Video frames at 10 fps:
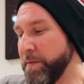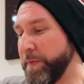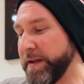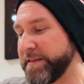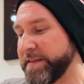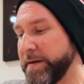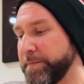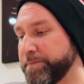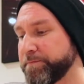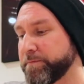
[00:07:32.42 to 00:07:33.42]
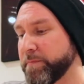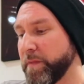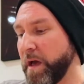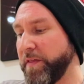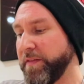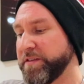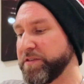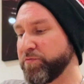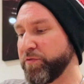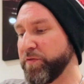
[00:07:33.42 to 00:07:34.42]
But um, I think this
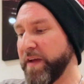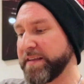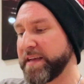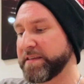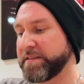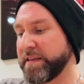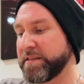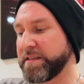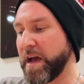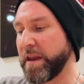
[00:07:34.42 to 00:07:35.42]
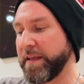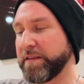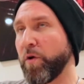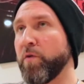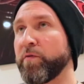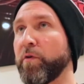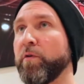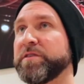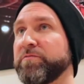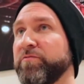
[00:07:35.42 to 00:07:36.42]
is a real fantastic start. I think it's
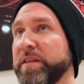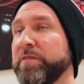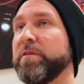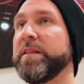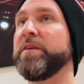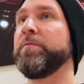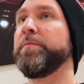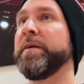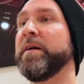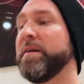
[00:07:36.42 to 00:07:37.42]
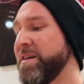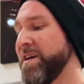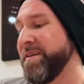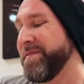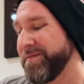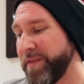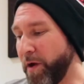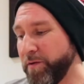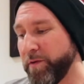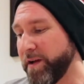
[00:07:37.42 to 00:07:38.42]
overall it's a really really good beer. The
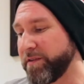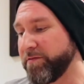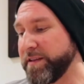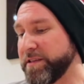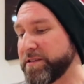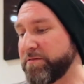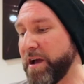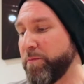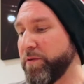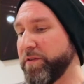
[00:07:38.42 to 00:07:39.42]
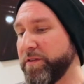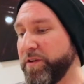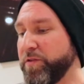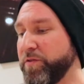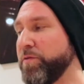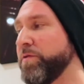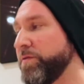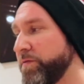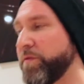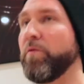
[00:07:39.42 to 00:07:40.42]
only way I can really describe what you can do to,
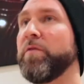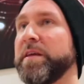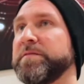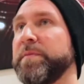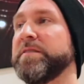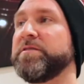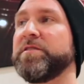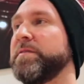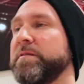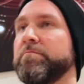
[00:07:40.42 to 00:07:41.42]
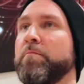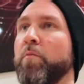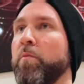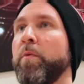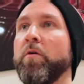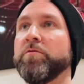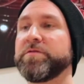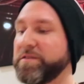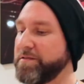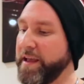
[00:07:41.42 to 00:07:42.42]
for all these beers just more balls.
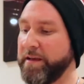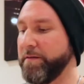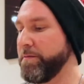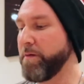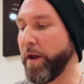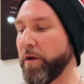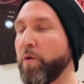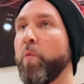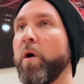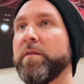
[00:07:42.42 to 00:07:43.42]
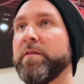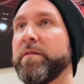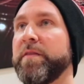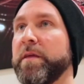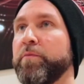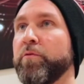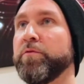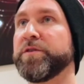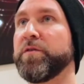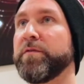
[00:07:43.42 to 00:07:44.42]
Just like I don't know what the
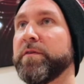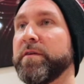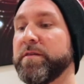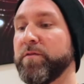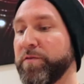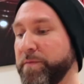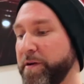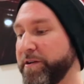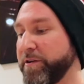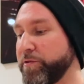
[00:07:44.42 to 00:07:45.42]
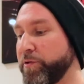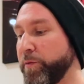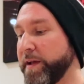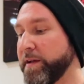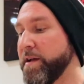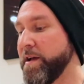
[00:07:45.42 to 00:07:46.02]
brewers over in North America are doing.